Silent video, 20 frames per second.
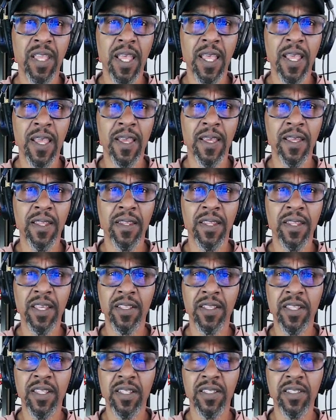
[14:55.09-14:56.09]
And
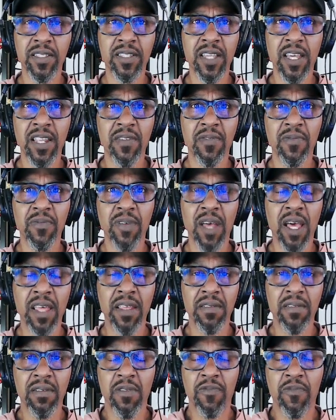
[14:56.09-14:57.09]
it just kind of,
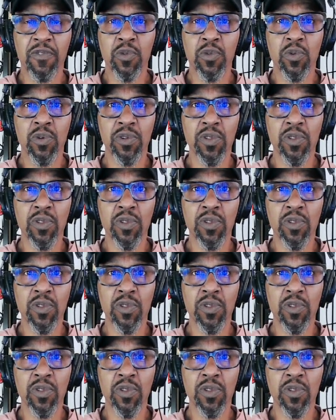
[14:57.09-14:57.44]
it flew